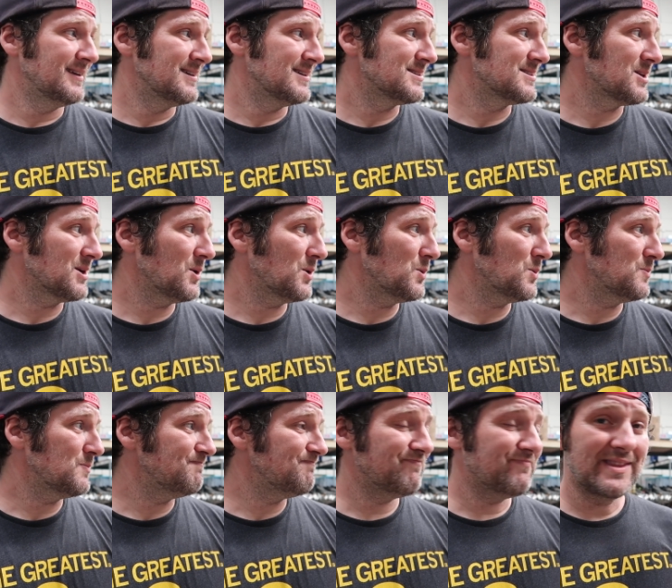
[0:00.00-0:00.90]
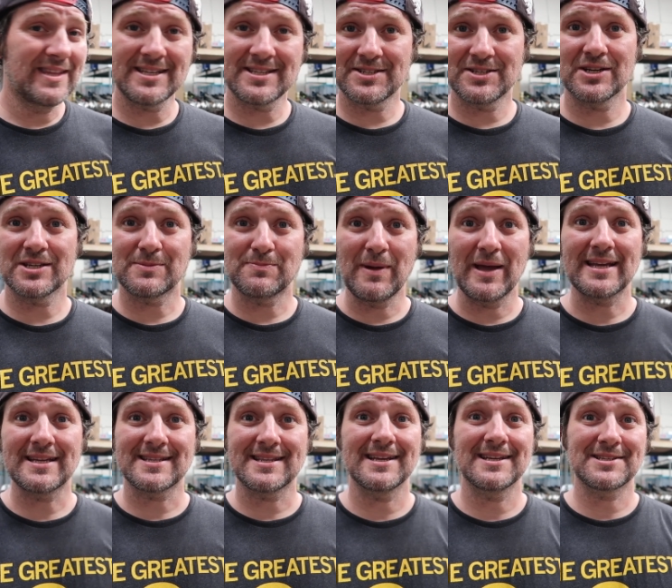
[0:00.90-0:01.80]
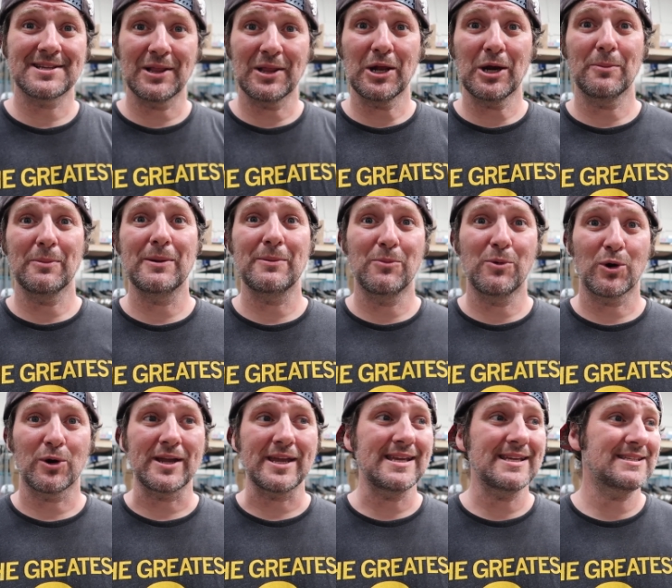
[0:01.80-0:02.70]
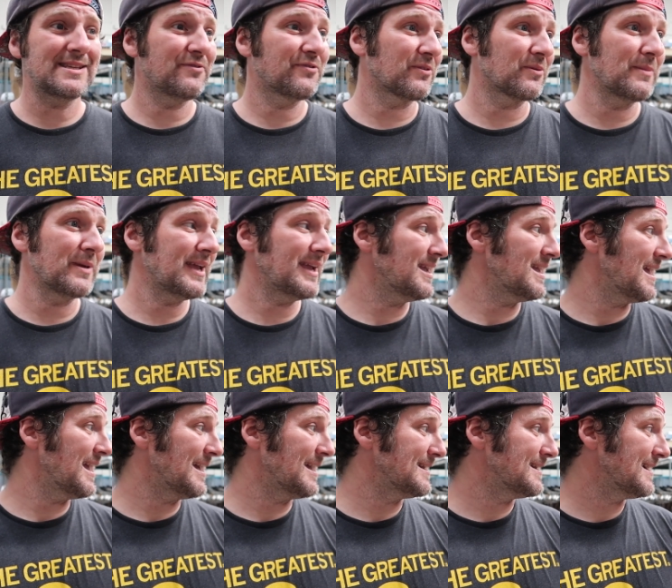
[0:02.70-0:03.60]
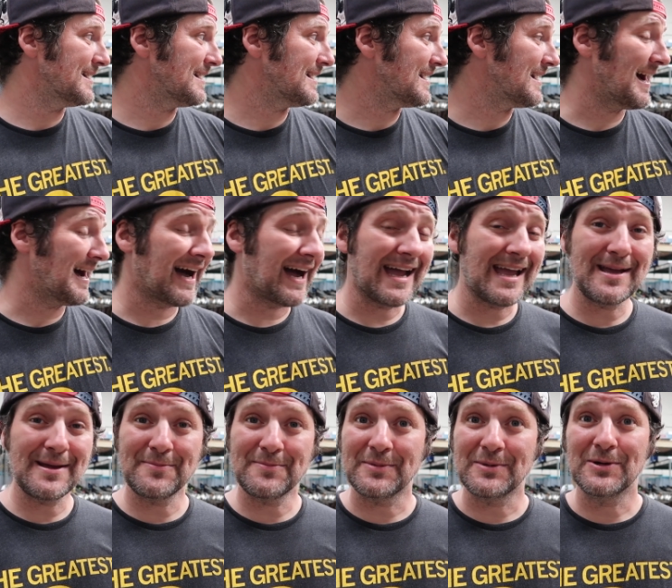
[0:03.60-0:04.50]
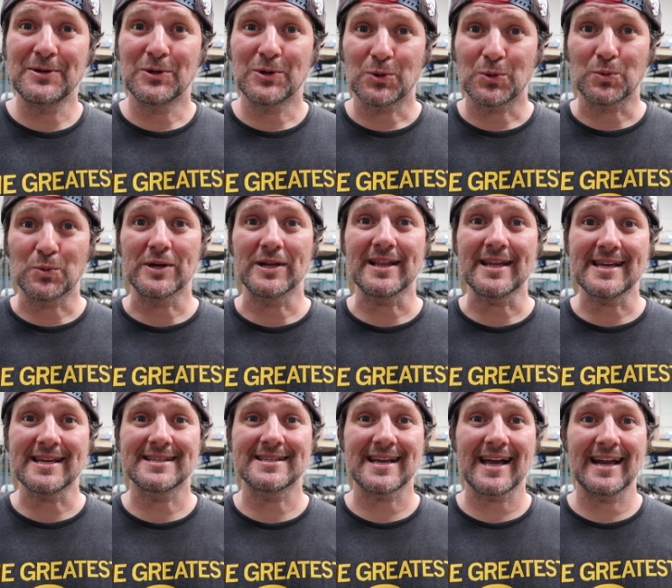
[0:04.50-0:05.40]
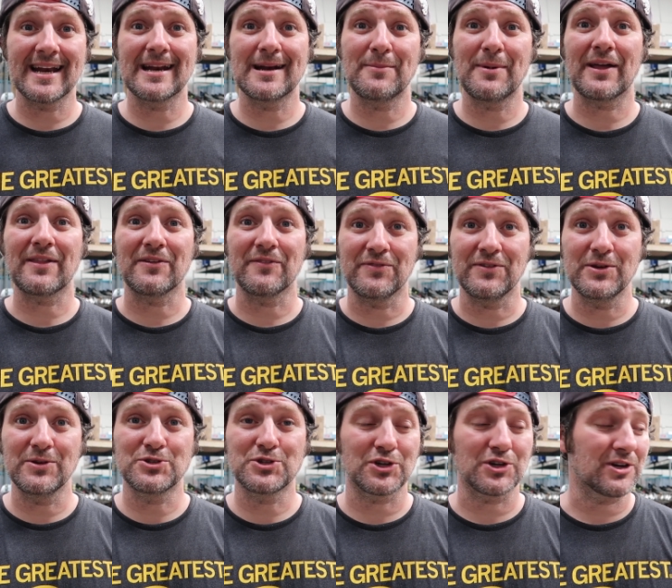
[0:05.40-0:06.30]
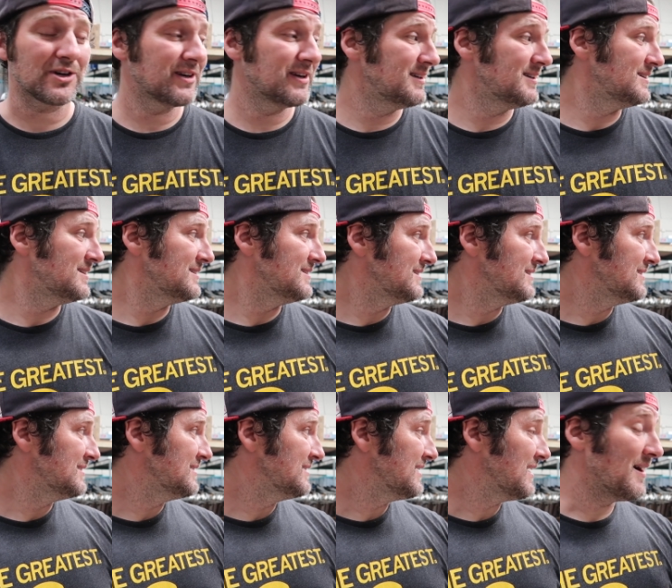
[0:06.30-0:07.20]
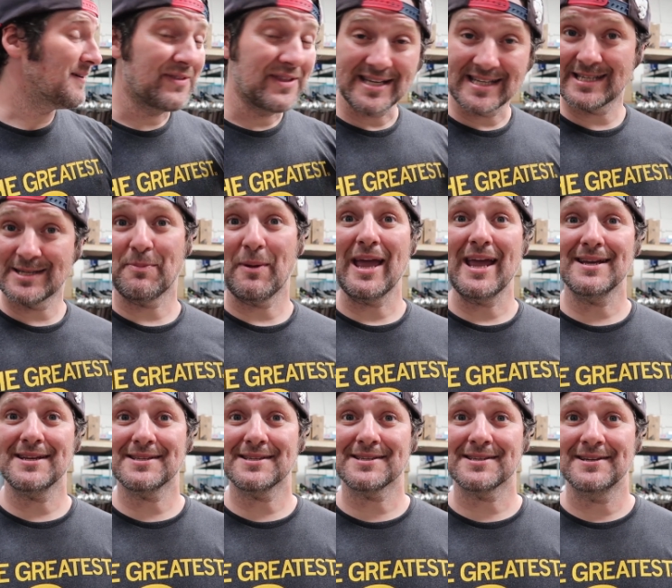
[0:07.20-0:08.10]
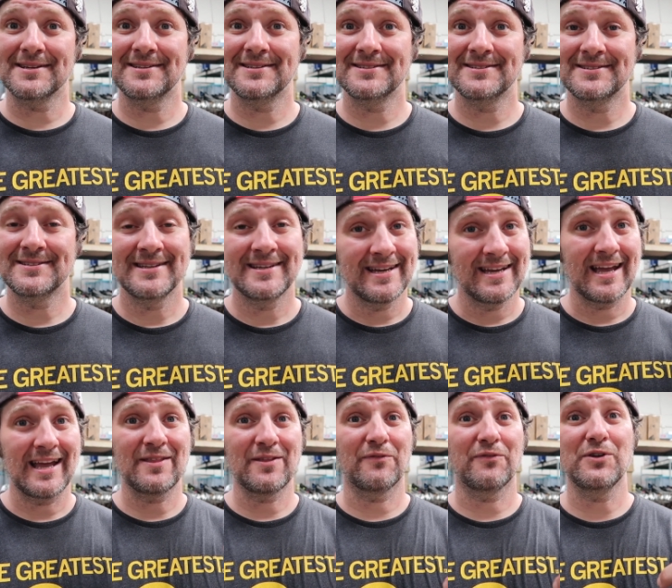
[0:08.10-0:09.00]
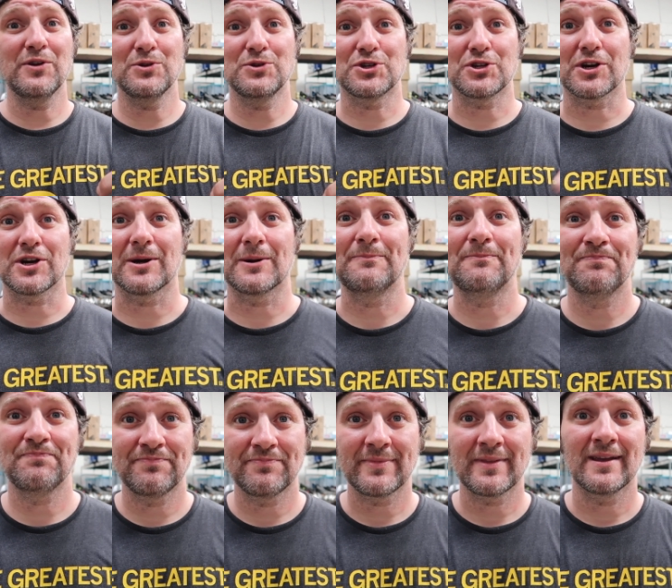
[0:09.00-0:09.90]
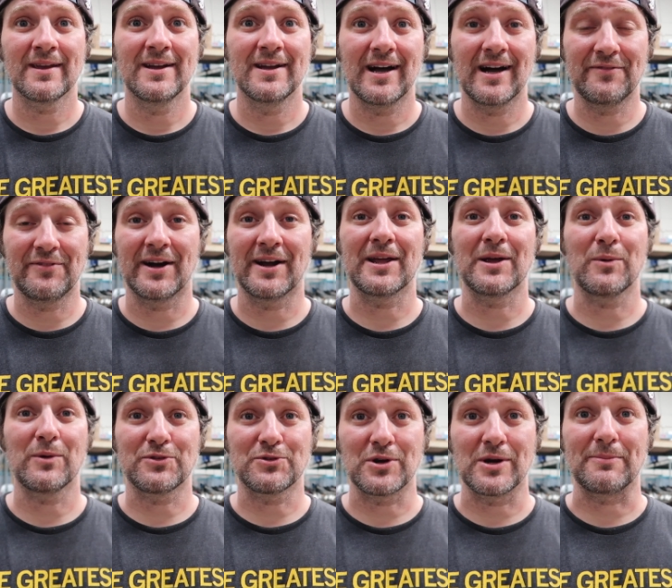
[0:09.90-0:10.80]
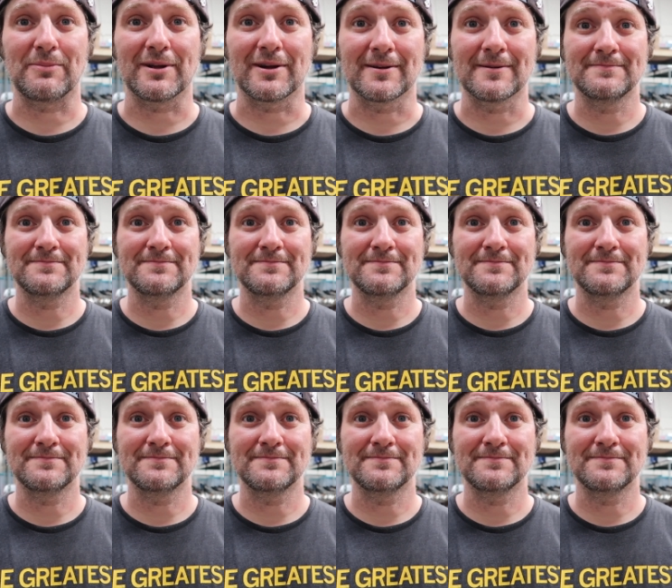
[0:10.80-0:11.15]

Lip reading: So this just makes things a little bit more easy for me, and I am really excited about the future of this space and the future of hunting with Tripler.